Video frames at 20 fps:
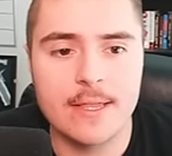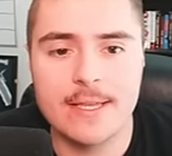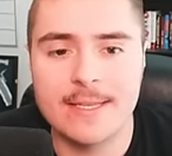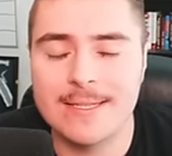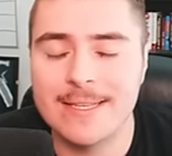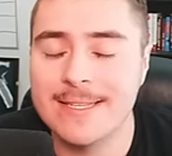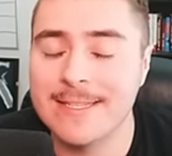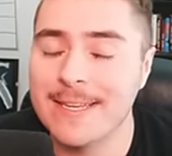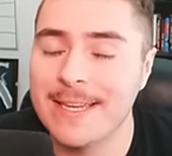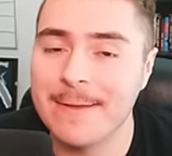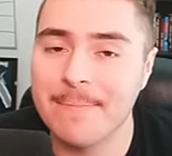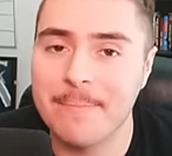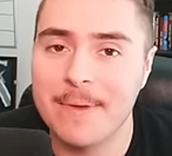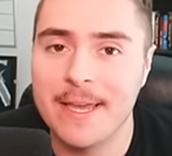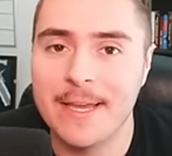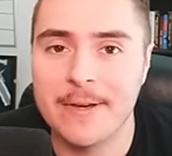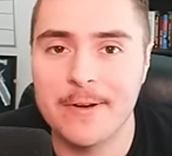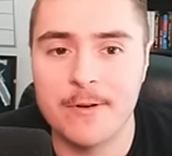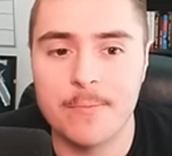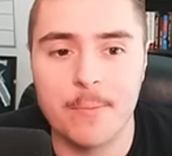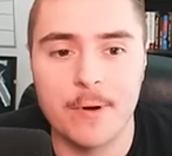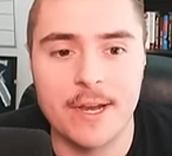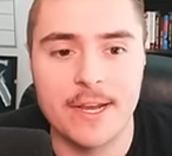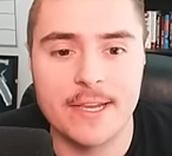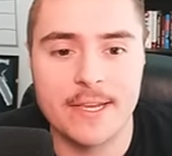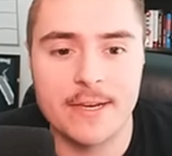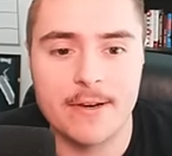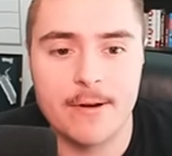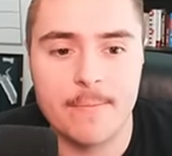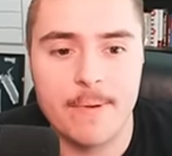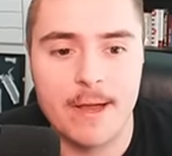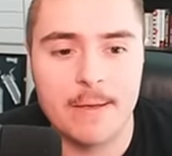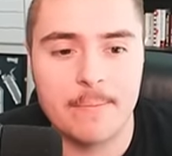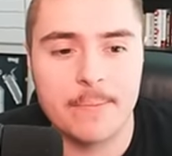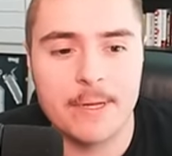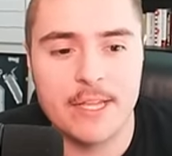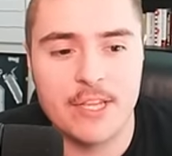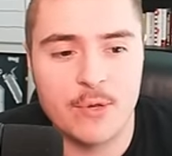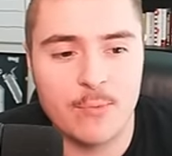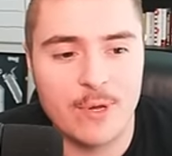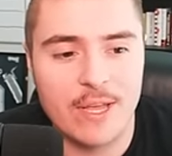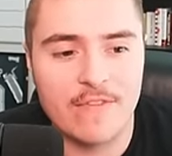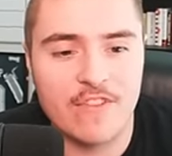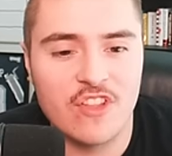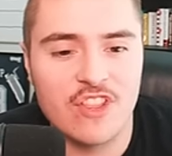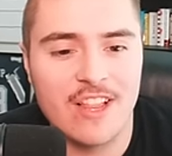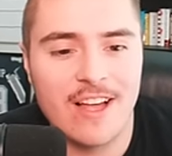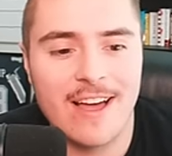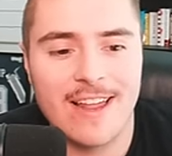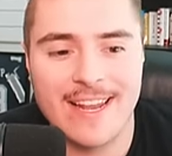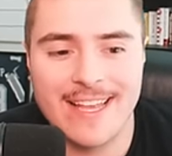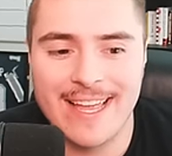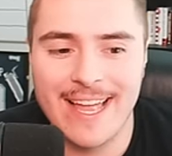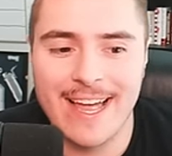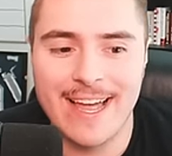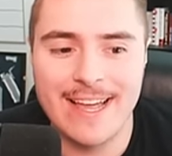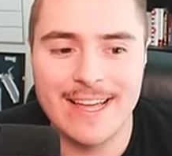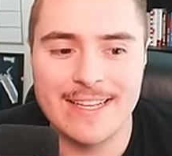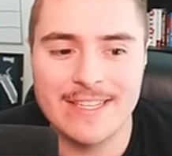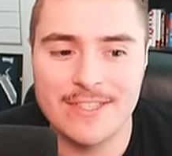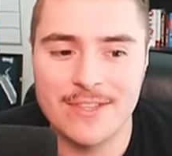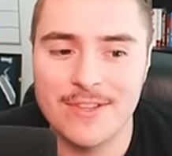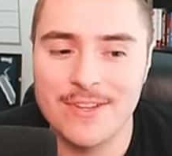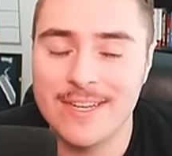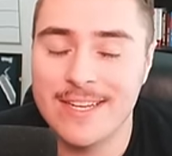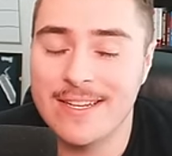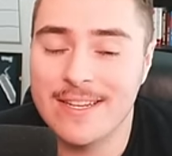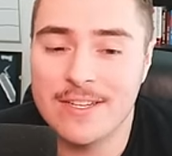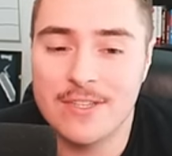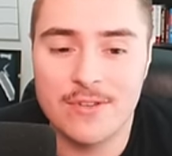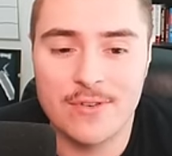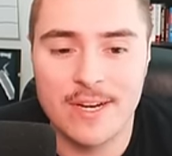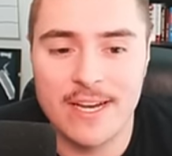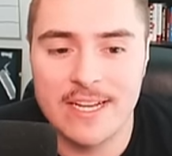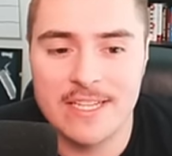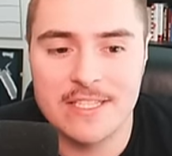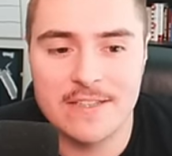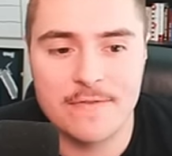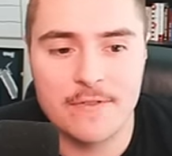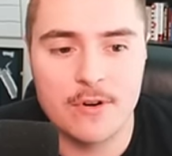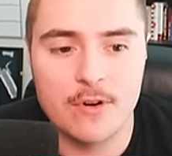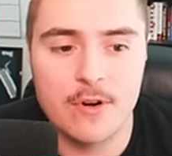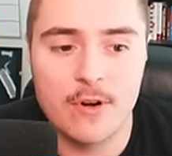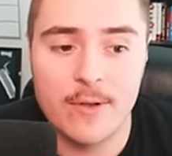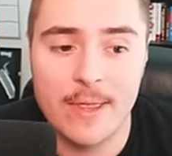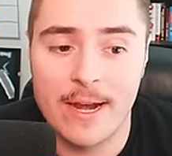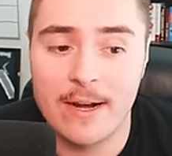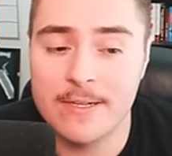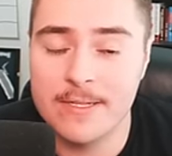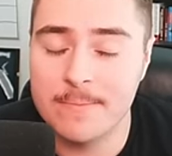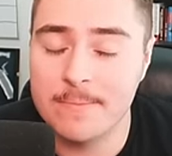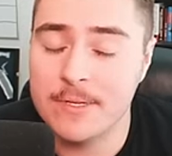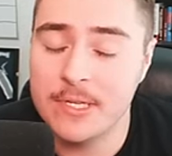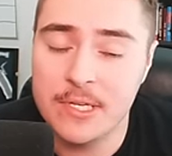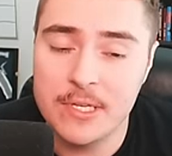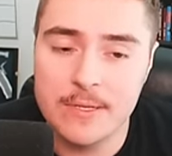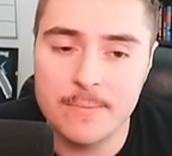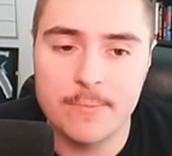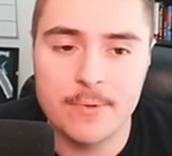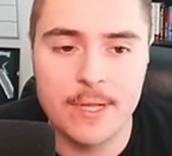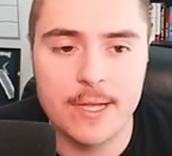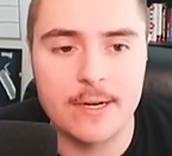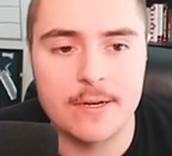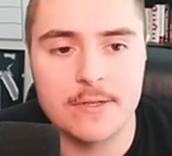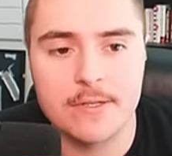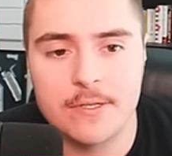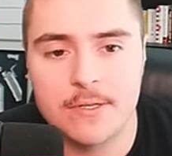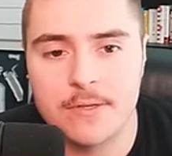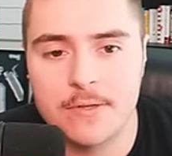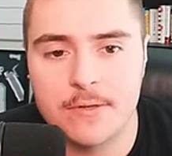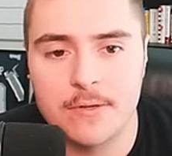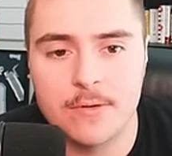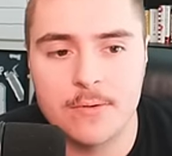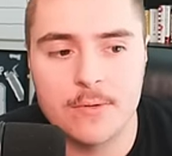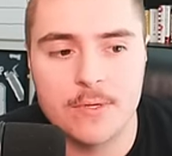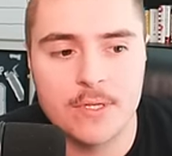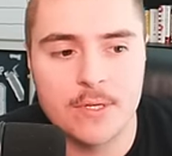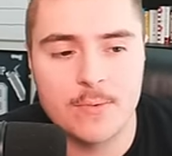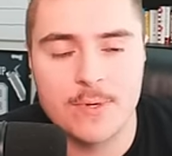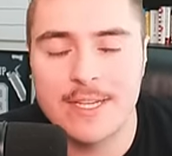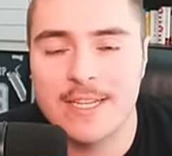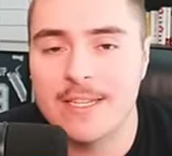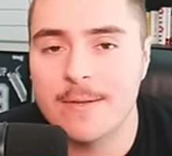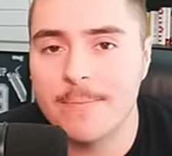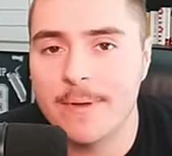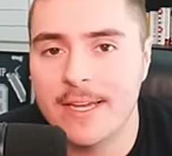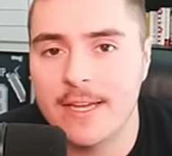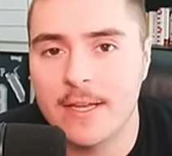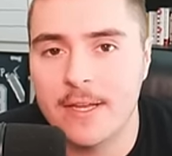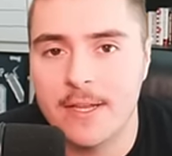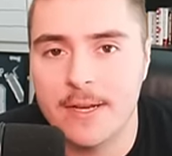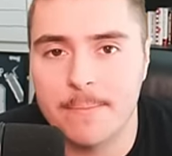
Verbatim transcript: This is a make or break year, in my opinion. We have a lot of guys looking to transfer that are some good players too, so we need to make a good